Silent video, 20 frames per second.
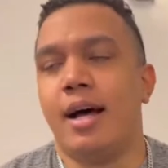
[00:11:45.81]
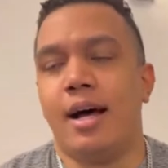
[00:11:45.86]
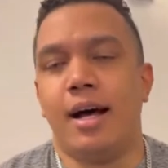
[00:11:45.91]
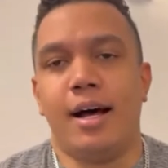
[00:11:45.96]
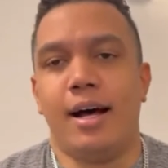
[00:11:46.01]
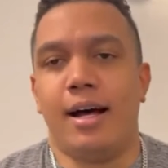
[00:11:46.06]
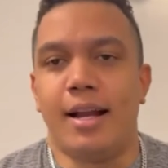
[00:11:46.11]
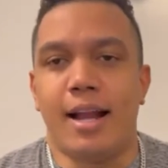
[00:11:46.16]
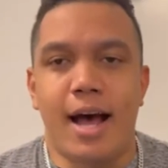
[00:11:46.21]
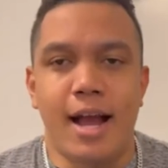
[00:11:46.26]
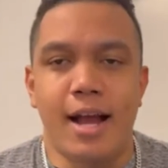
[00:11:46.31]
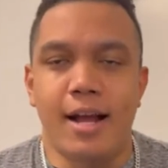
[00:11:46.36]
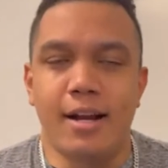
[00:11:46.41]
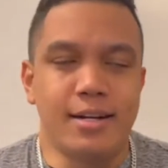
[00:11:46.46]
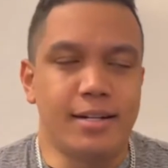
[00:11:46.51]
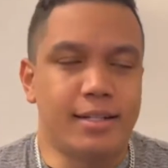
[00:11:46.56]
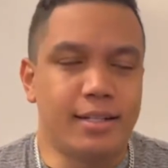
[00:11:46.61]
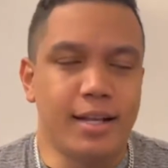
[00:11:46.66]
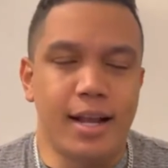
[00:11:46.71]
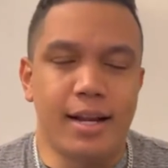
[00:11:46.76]
I
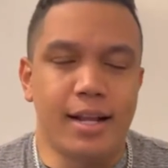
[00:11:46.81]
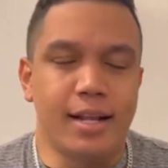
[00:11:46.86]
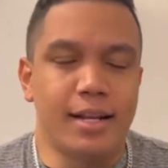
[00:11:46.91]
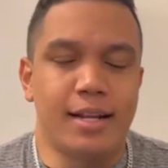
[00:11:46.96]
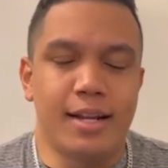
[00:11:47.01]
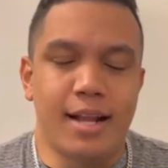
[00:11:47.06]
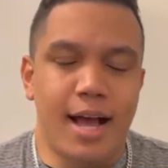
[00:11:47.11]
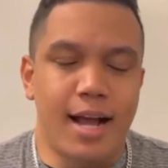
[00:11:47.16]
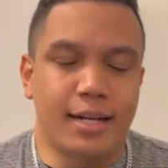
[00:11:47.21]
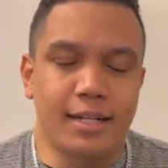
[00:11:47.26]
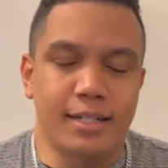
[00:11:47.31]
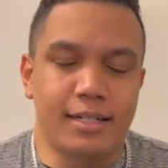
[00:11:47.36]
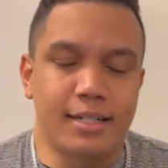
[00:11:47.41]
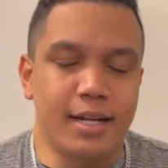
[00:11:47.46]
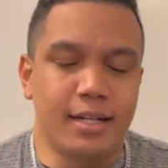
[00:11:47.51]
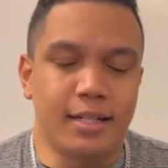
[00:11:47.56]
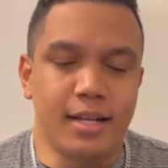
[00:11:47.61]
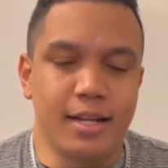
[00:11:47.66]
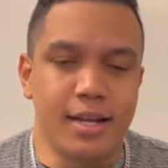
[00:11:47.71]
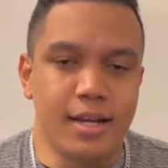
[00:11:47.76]
understand it. I can
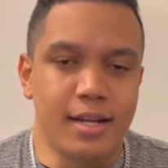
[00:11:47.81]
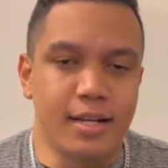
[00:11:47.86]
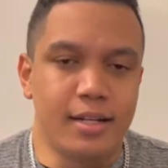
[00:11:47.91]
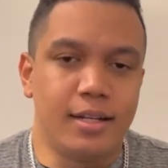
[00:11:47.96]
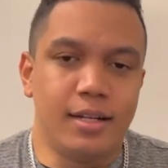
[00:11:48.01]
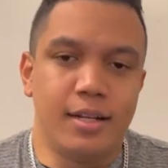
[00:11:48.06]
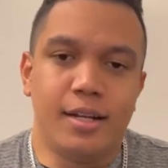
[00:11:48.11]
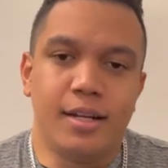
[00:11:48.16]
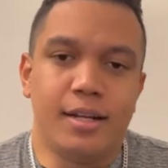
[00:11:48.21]
take the heat.